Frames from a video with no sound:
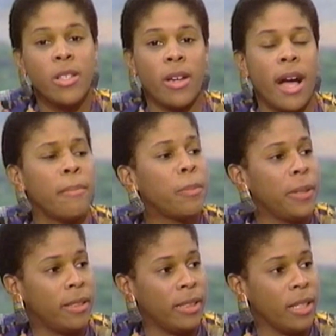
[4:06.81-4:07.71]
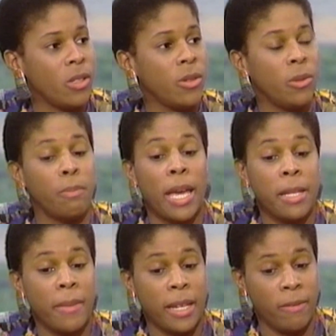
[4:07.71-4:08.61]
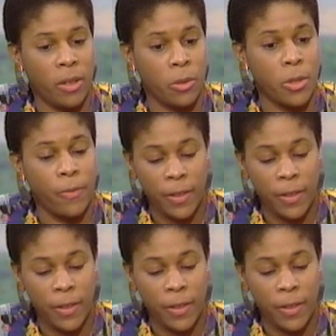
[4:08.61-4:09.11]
So I'm appealing to many, many voters.